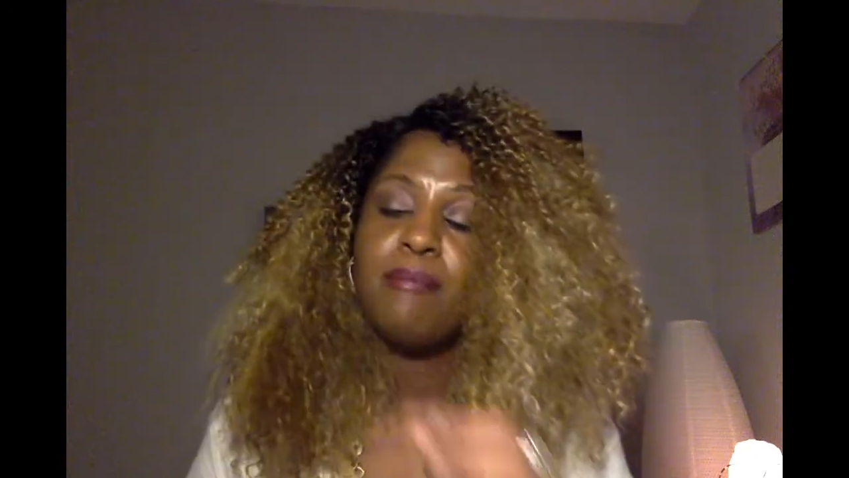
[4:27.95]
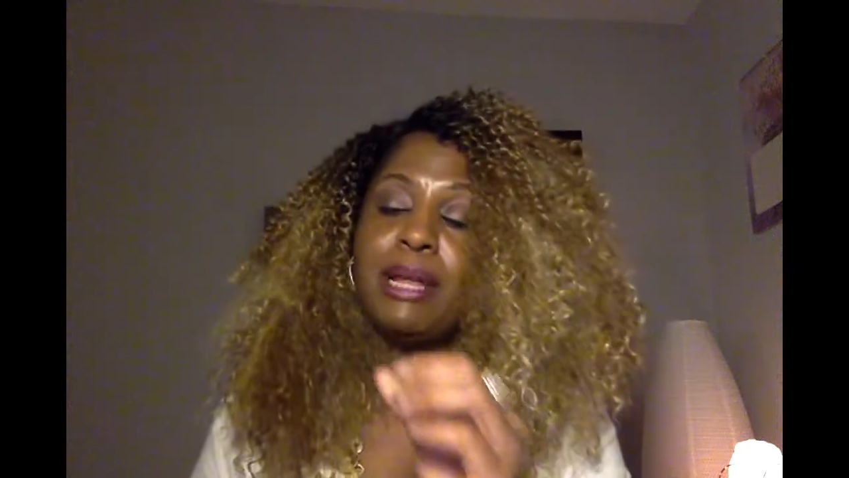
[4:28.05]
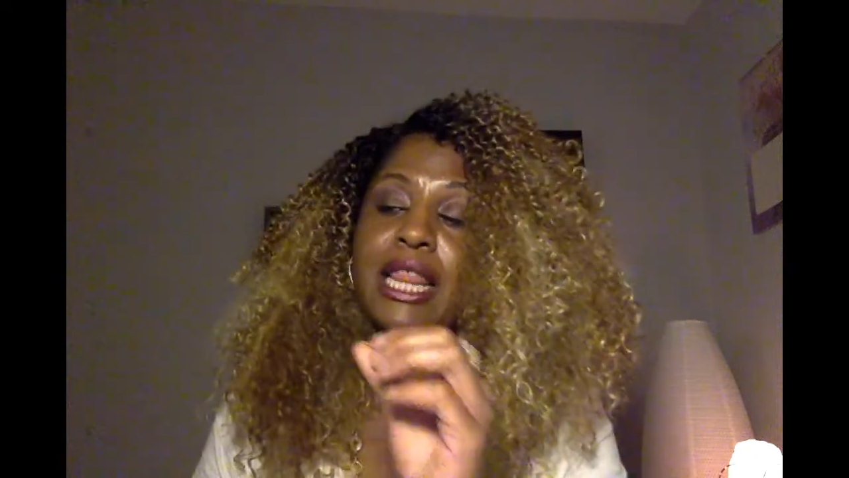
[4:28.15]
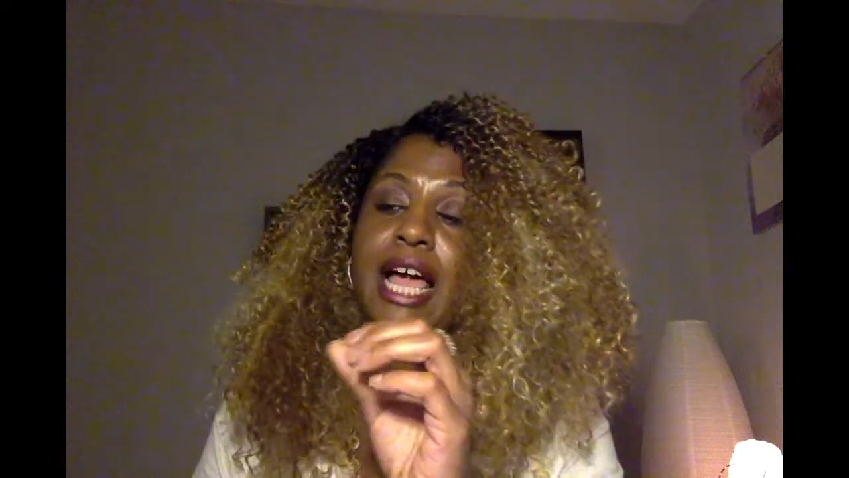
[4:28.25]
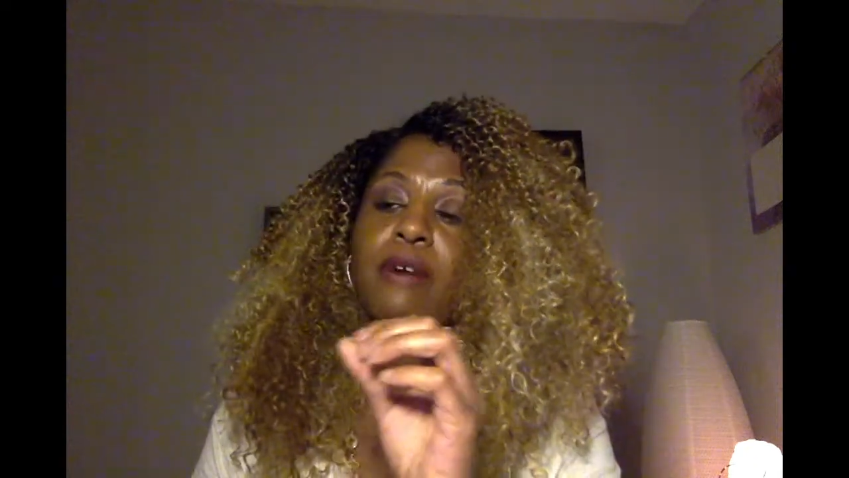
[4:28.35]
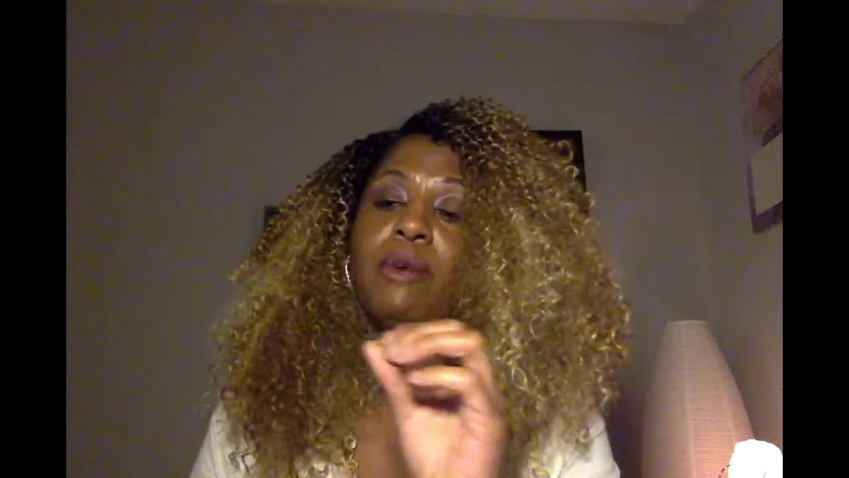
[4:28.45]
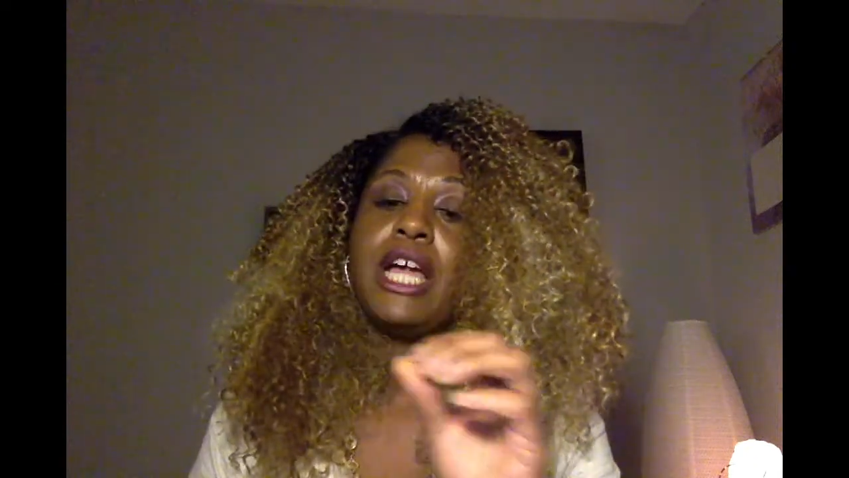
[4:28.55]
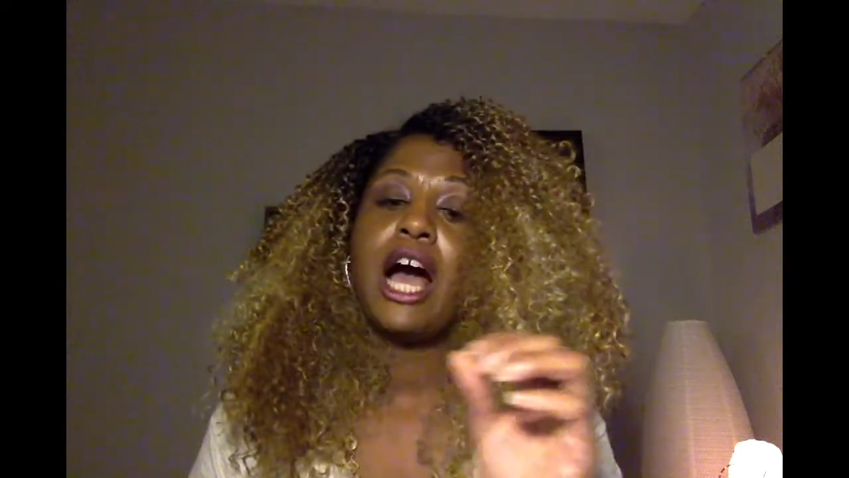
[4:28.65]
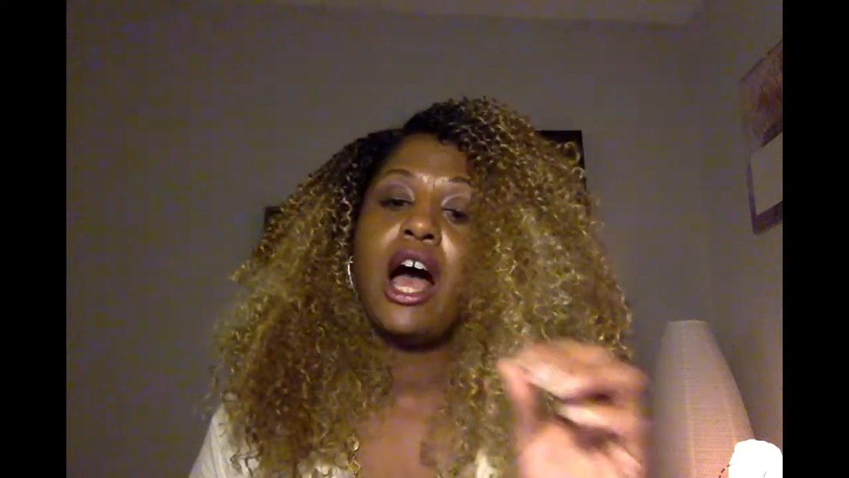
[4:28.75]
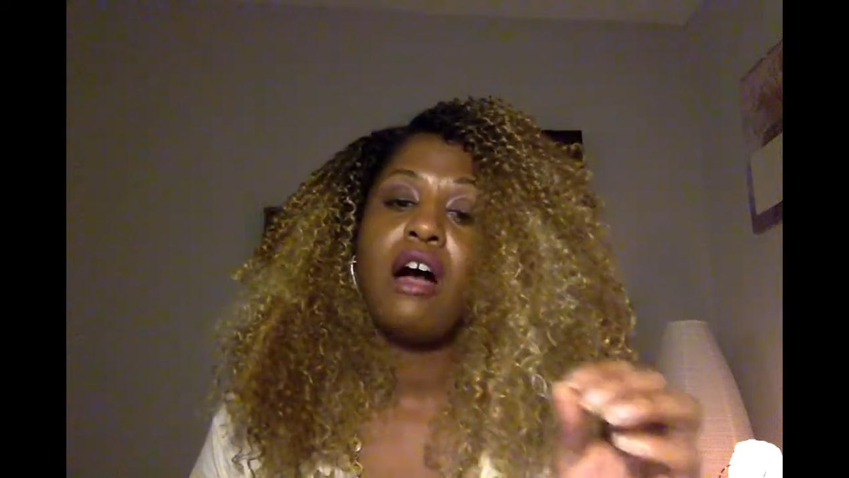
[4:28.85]
but like
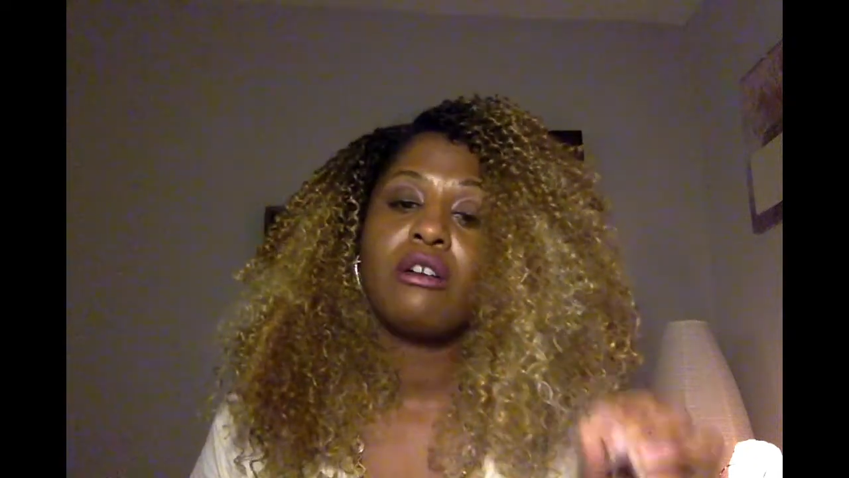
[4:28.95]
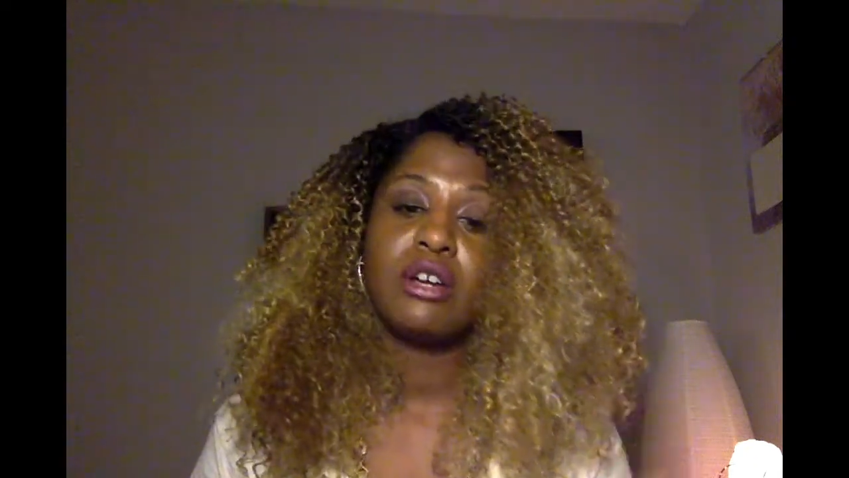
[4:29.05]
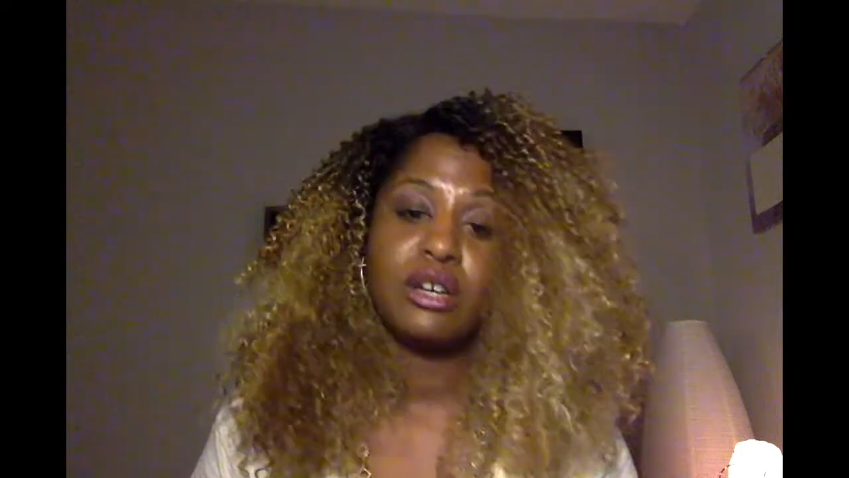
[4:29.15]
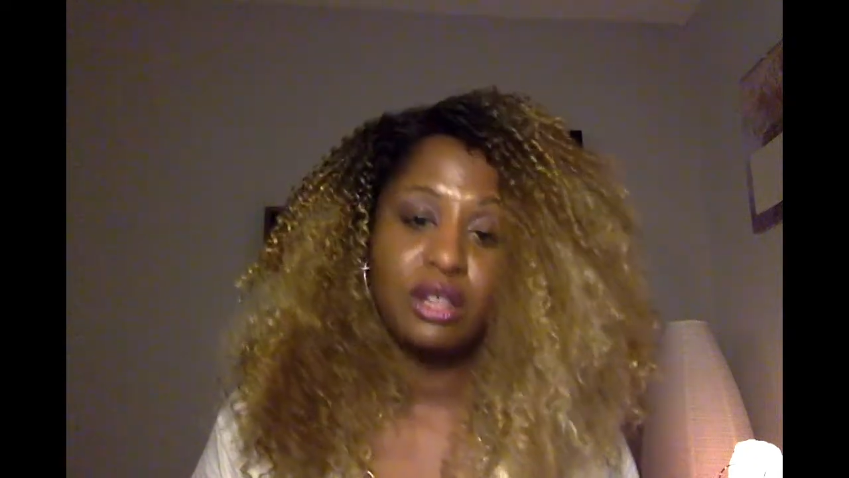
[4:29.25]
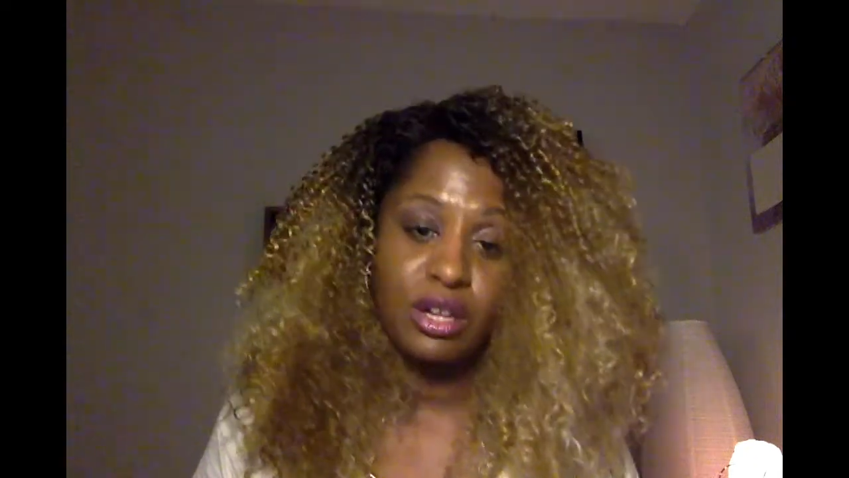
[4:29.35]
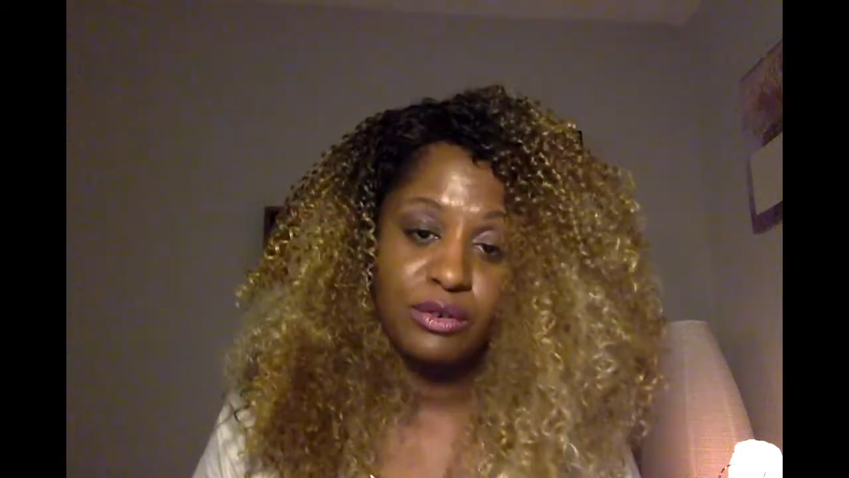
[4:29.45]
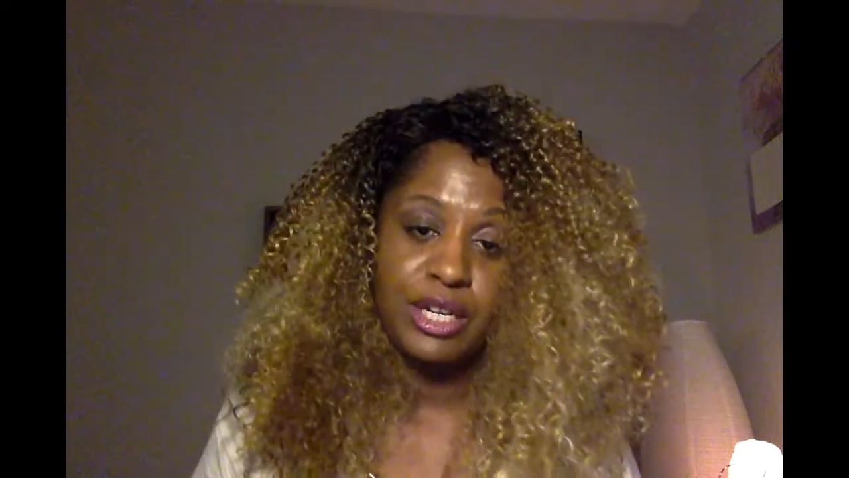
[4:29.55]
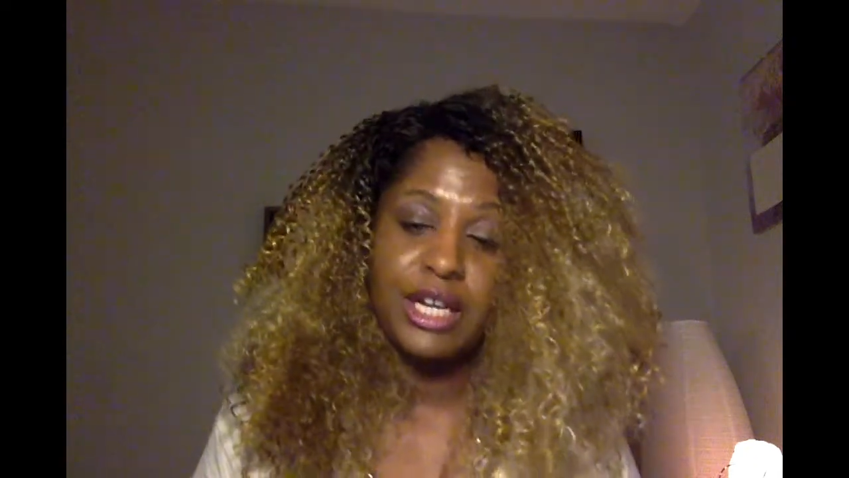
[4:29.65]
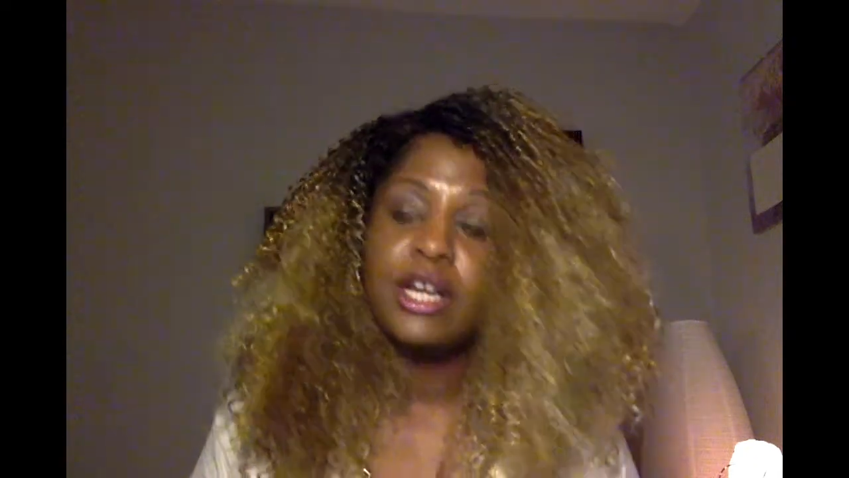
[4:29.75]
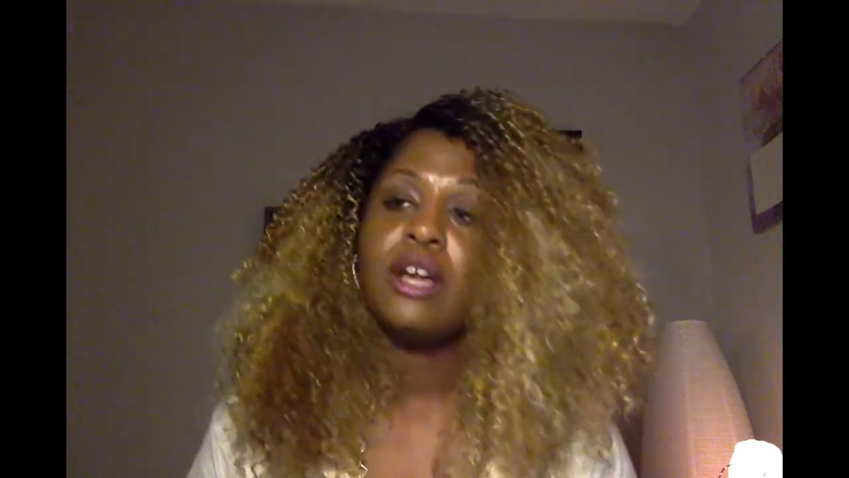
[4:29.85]
we all concluded,